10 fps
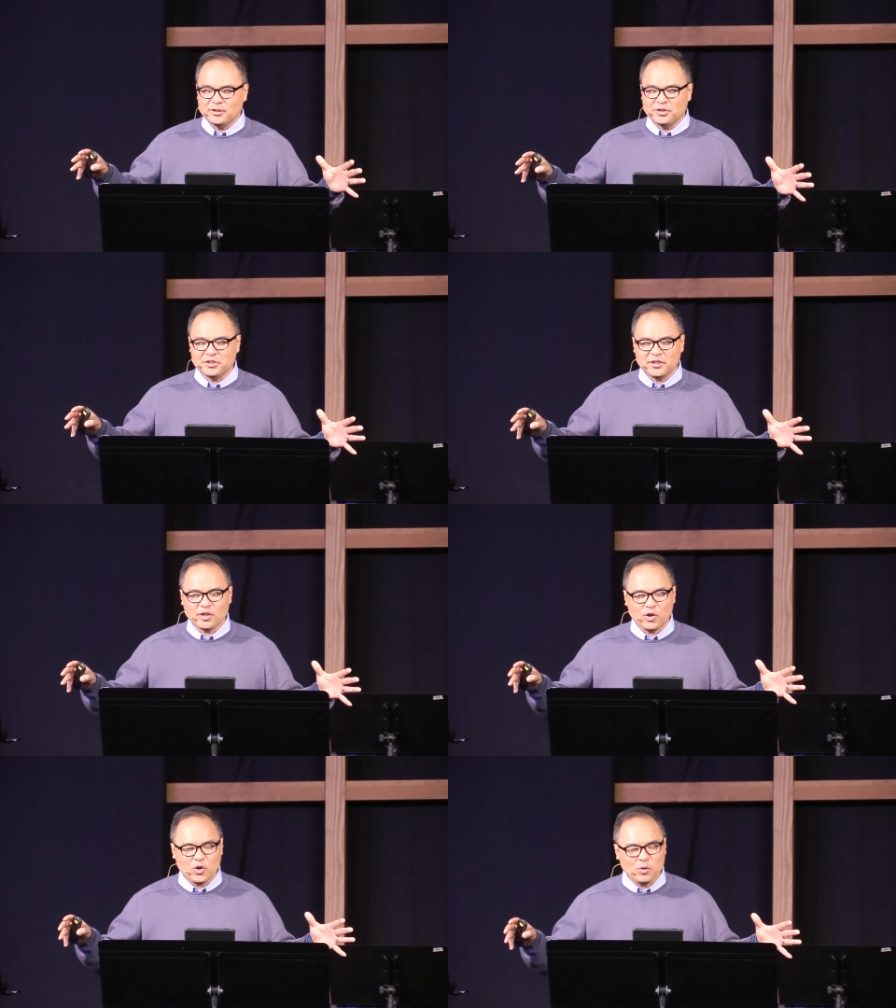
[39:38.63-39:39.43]
You see
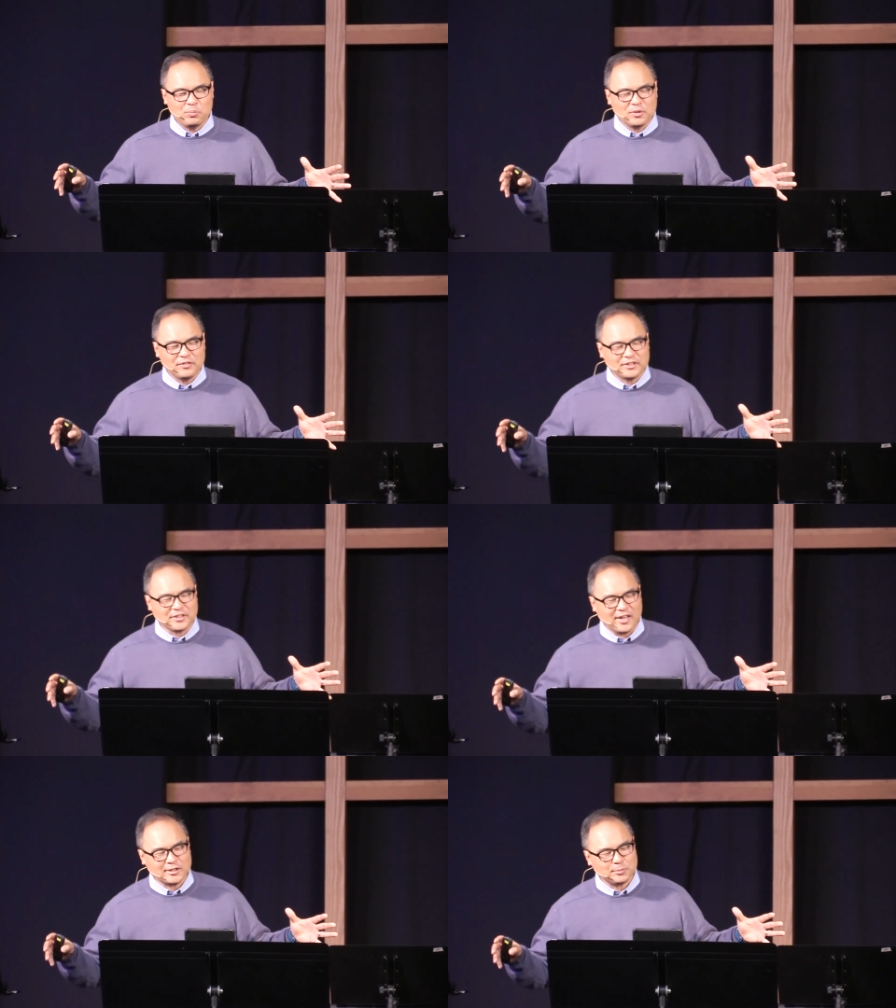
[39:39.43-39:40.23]
the hope of this
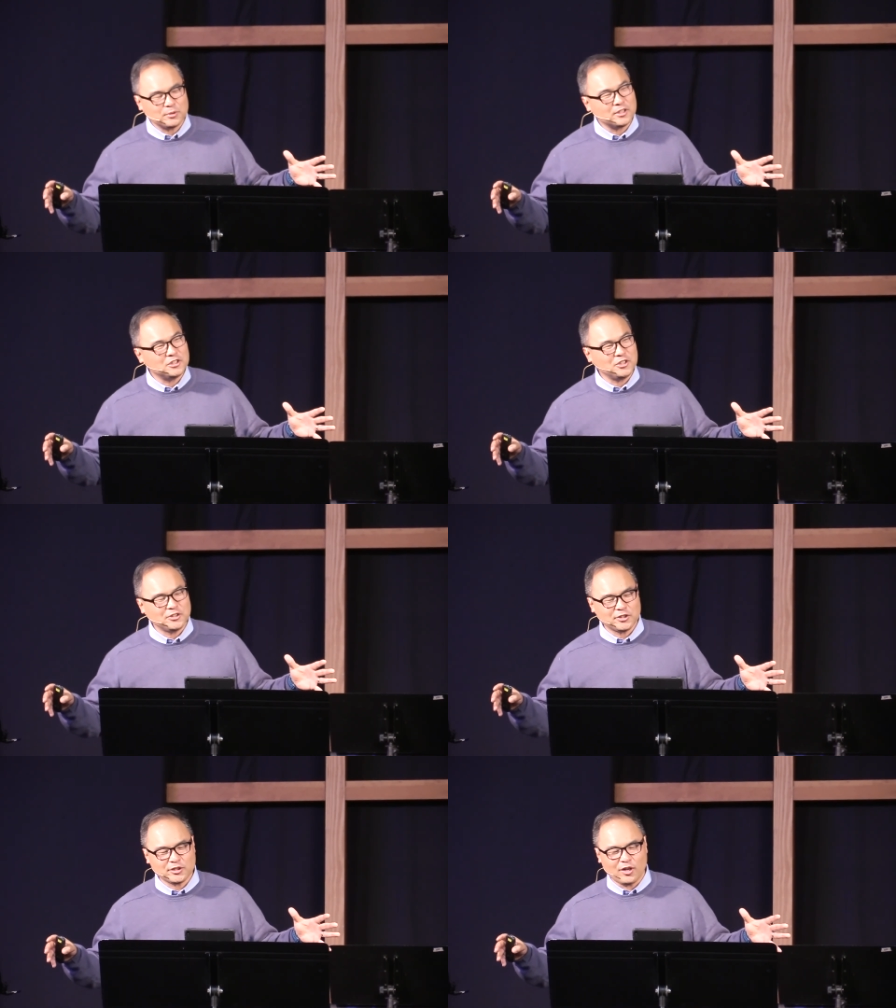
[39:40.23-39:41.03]
gospel that
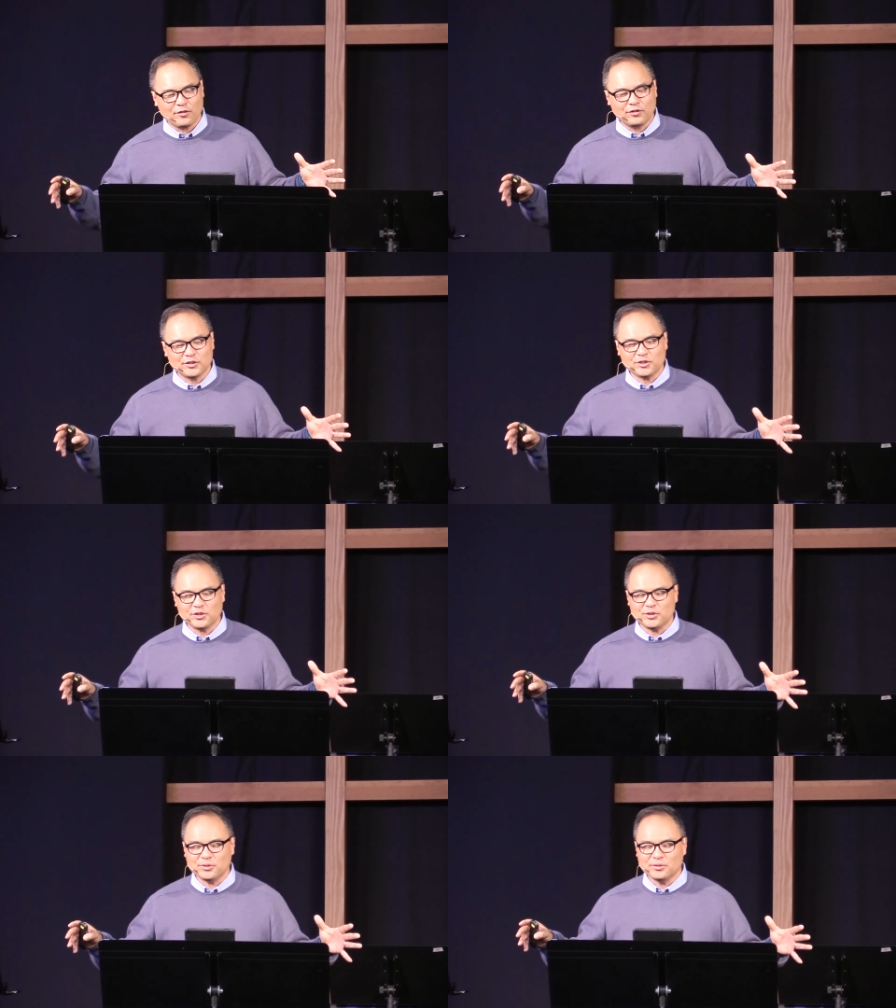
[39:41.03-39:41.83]
Jesus offers
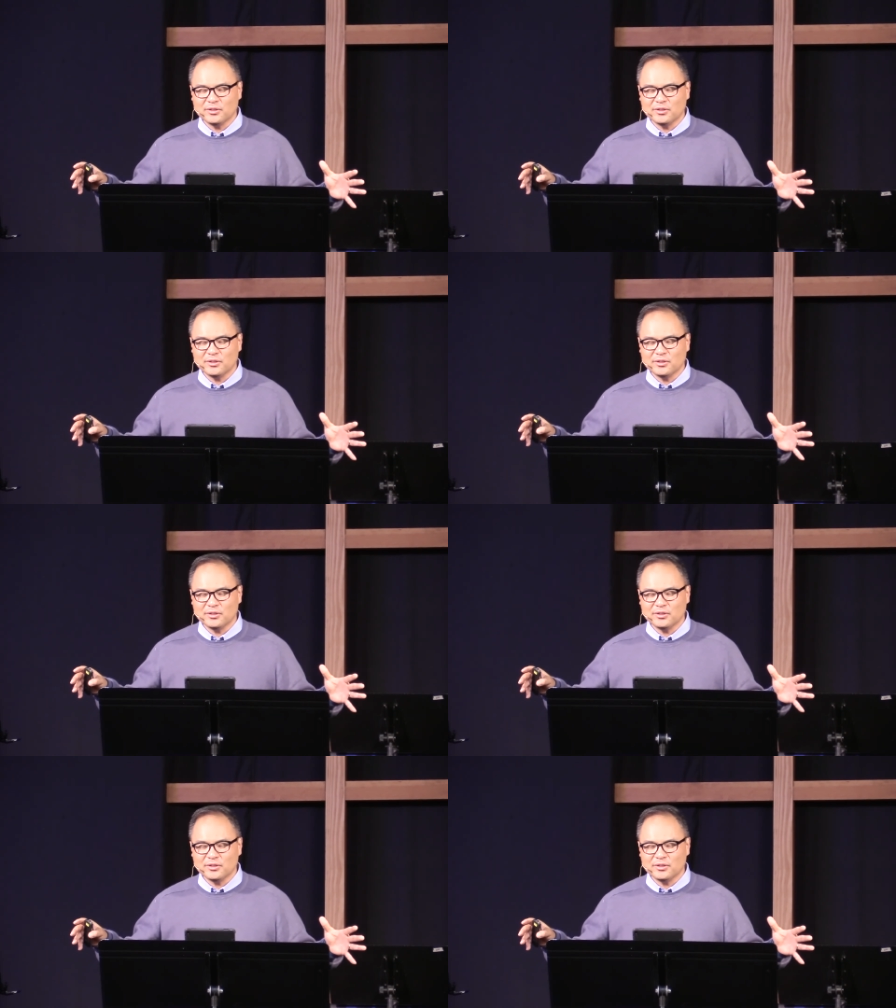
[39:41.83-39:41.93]
to you.